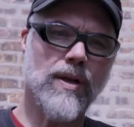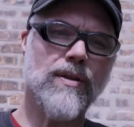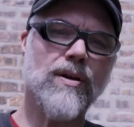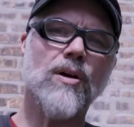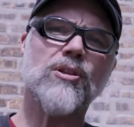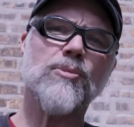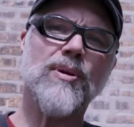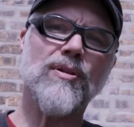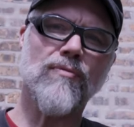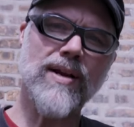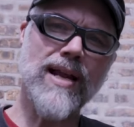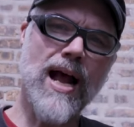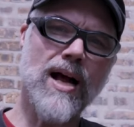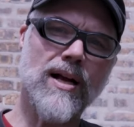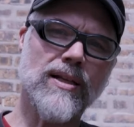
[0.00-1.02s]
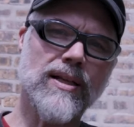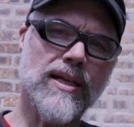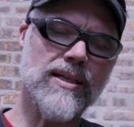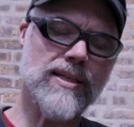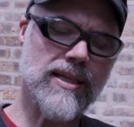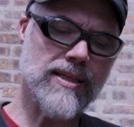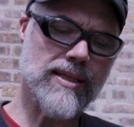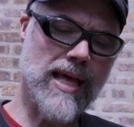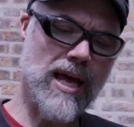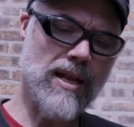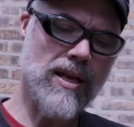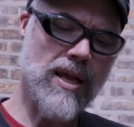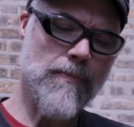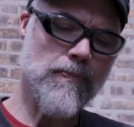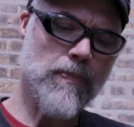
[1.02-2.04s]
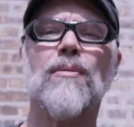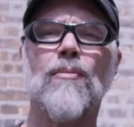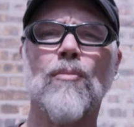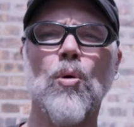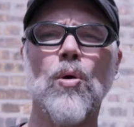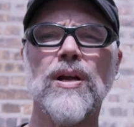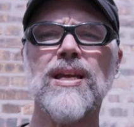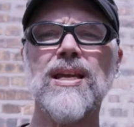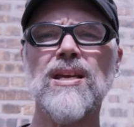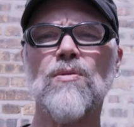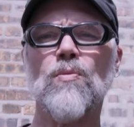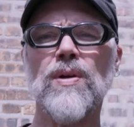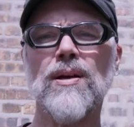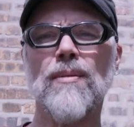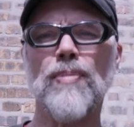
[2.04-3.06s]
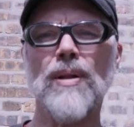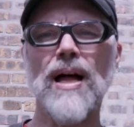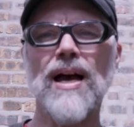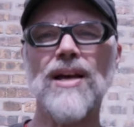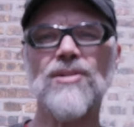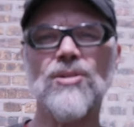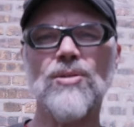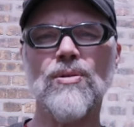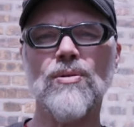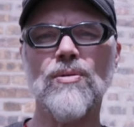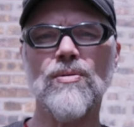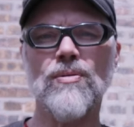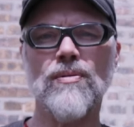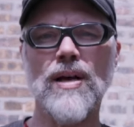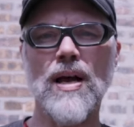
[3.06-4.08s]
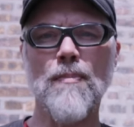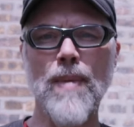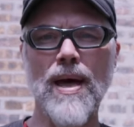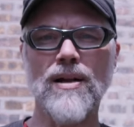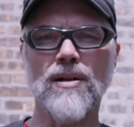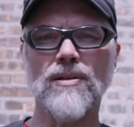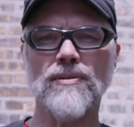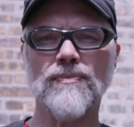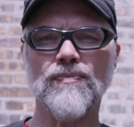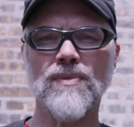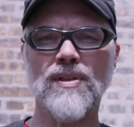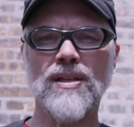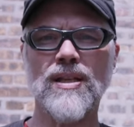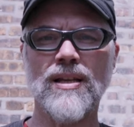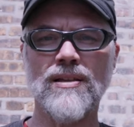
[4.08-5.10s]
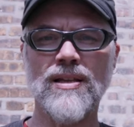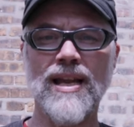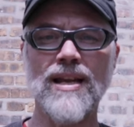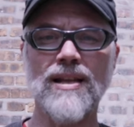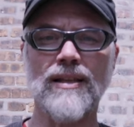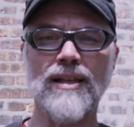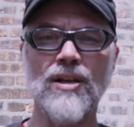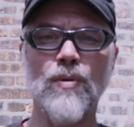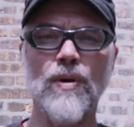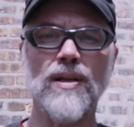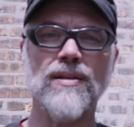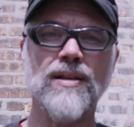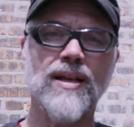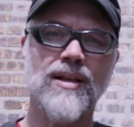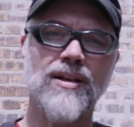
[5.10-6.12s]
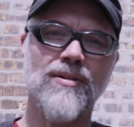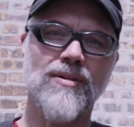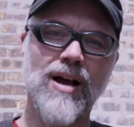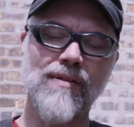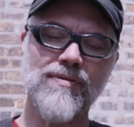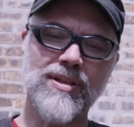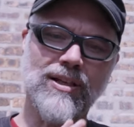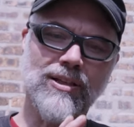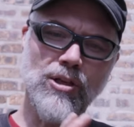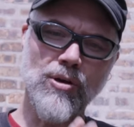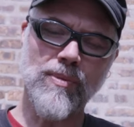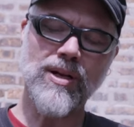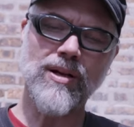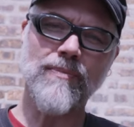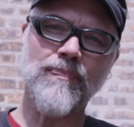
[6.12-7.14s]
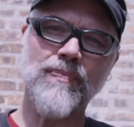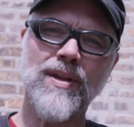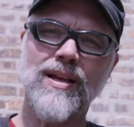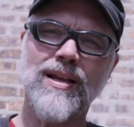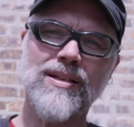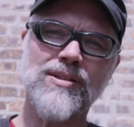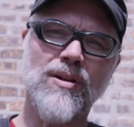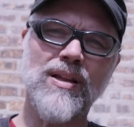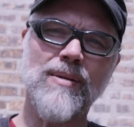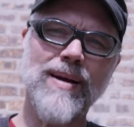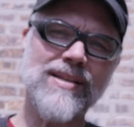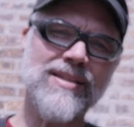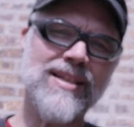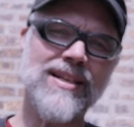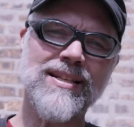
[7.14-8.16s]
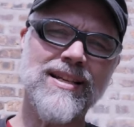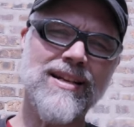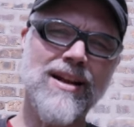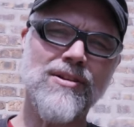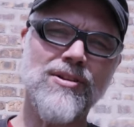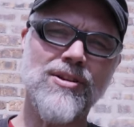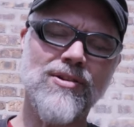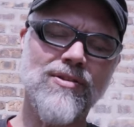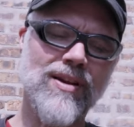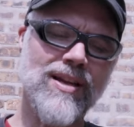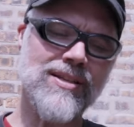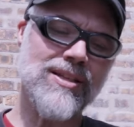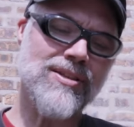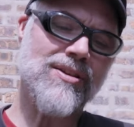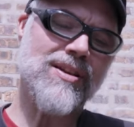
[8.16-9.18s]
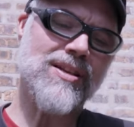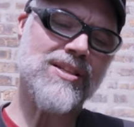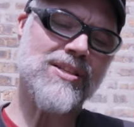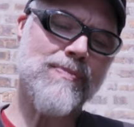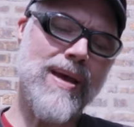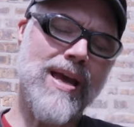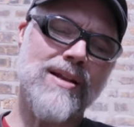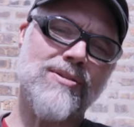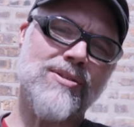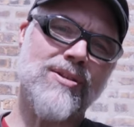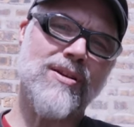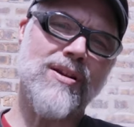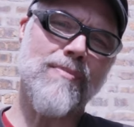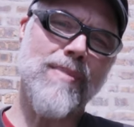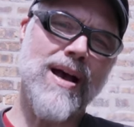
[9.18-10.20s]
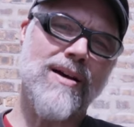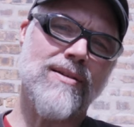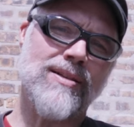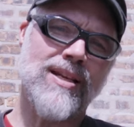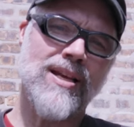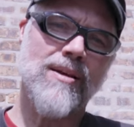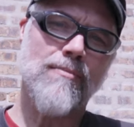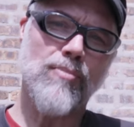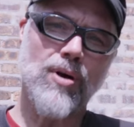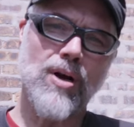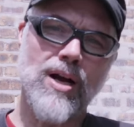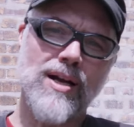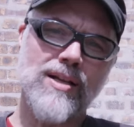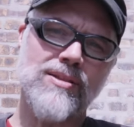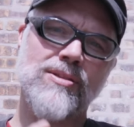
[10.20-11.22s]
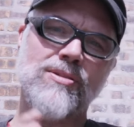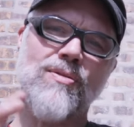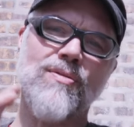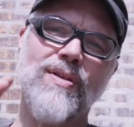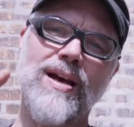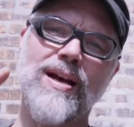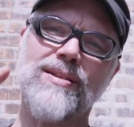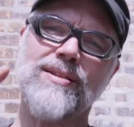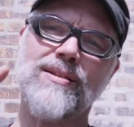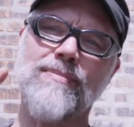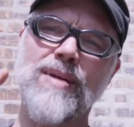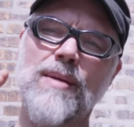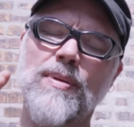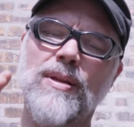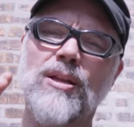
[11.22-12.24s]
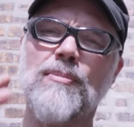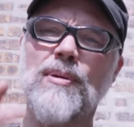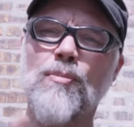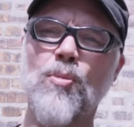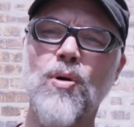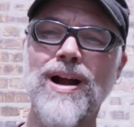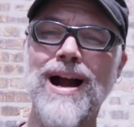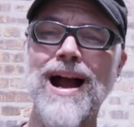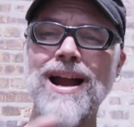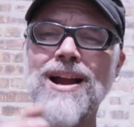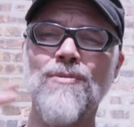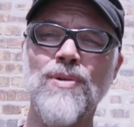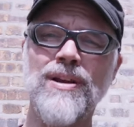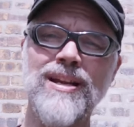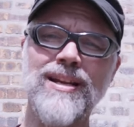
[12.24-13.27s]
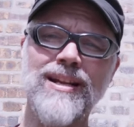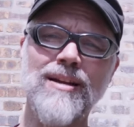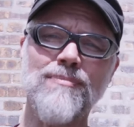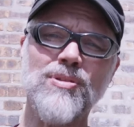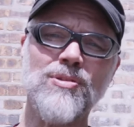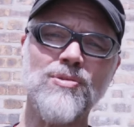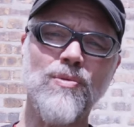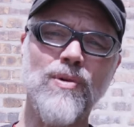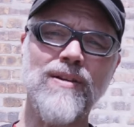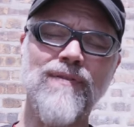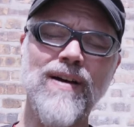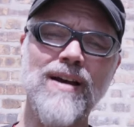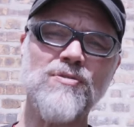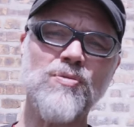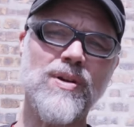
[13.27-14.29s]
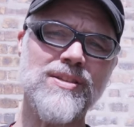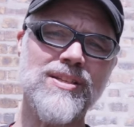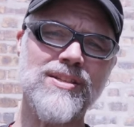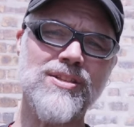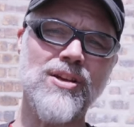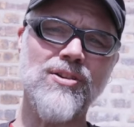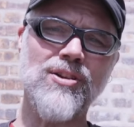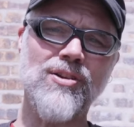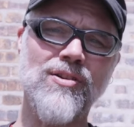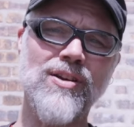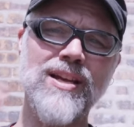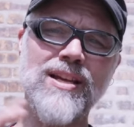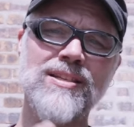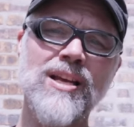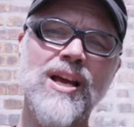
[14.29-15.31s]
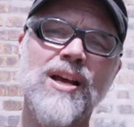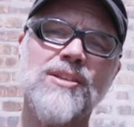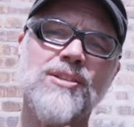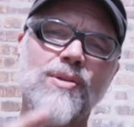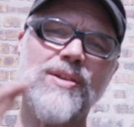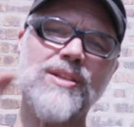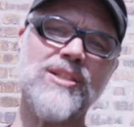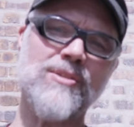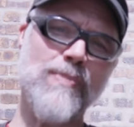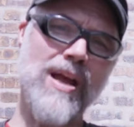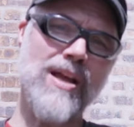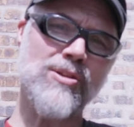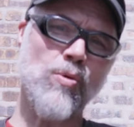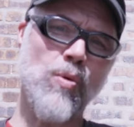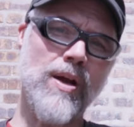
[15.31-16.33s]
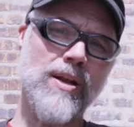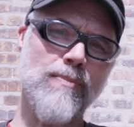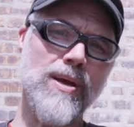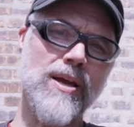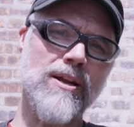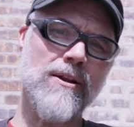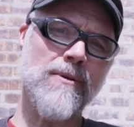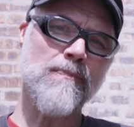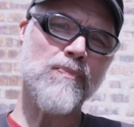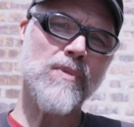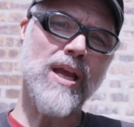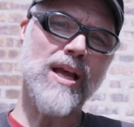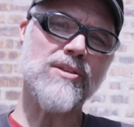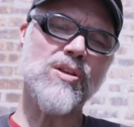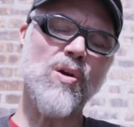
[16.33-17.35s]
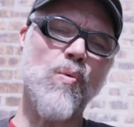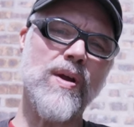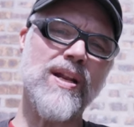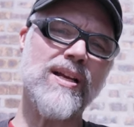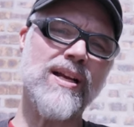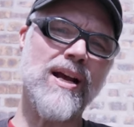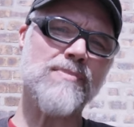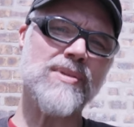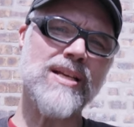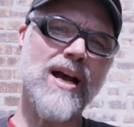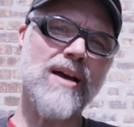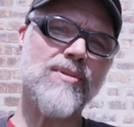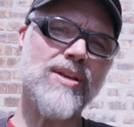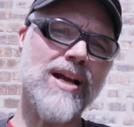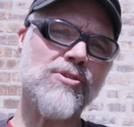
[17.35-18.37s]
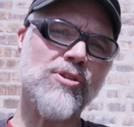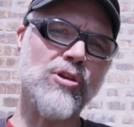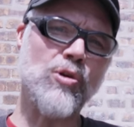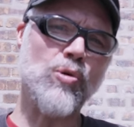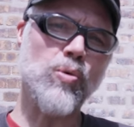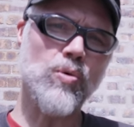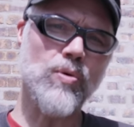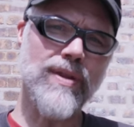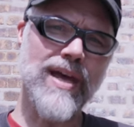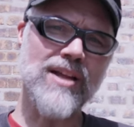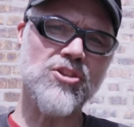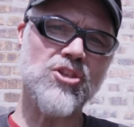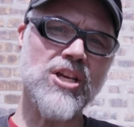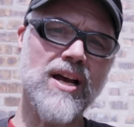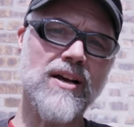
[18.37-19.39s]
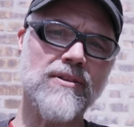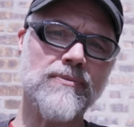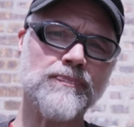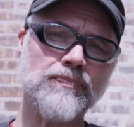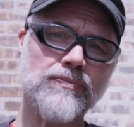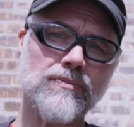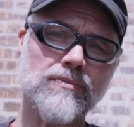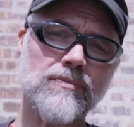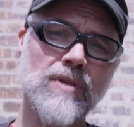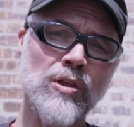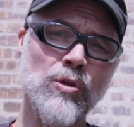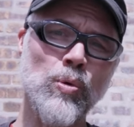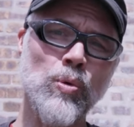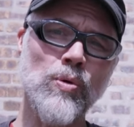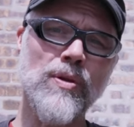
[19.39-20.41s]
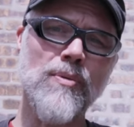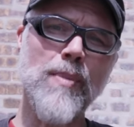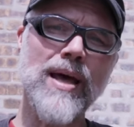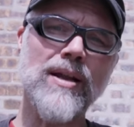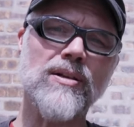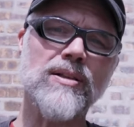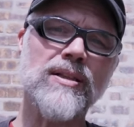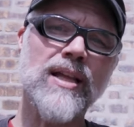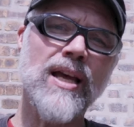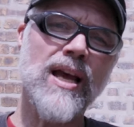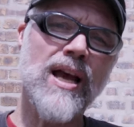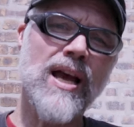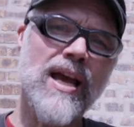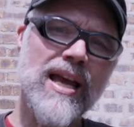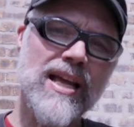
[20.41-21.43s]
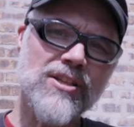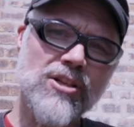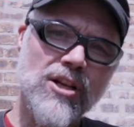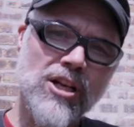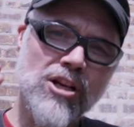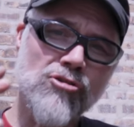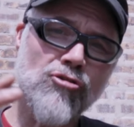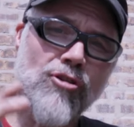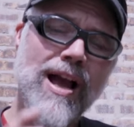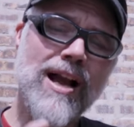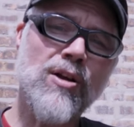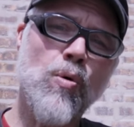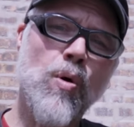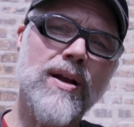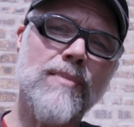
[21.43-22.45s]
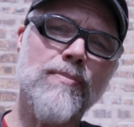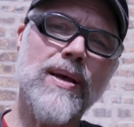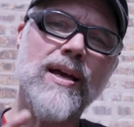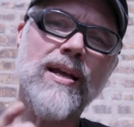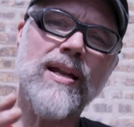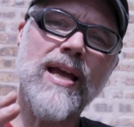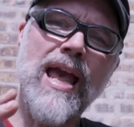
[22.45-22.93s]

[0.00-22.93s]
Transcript: One of the ultimate realities is that the more heat we apply to a metal to get it liquid, obviously aluminum is only about 1600 degrees, it's going to expand a certain amount, bronze 2000, maybe a little bit more. Iron we're heating up to 2600 degrees, so it expands quite a bit. And so when it comes time to actually cool that shell, cool the metal, it's going to contract quite a bit.